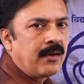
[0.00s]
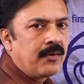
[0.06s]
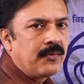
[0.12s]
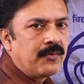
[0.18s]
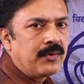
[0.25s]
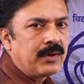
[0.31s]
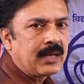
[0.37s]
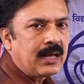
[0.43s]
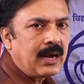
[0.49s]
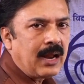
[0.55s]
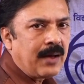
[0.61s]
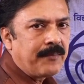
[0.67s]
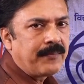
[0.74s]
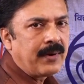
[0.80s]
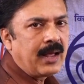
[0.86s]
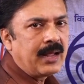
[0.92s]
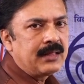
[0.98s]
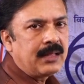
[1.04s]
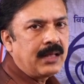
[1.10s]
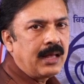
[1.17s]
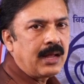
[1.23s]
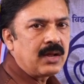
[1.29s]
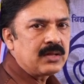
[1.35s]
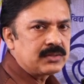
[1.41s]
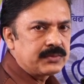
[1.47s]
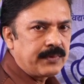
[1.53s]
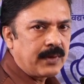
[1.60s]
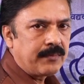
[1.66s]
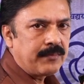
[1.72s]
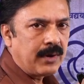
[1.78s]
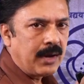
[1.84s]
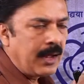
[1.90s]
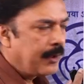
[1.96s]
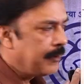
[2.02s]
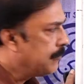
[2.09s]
we can apply the Heron's formula.